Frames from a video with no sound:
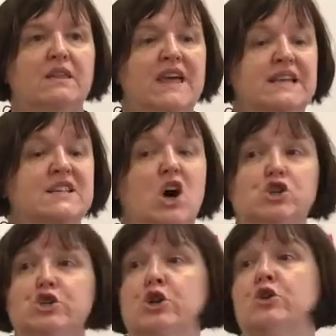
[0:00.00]
These
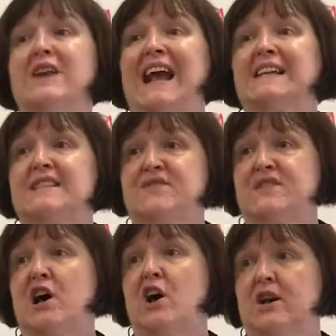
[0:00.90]
are 2 negative
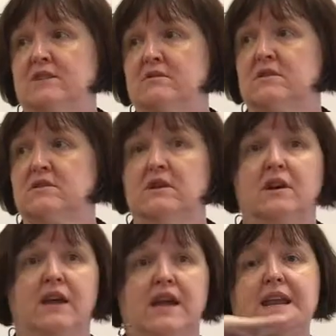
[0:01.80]
signs, okay?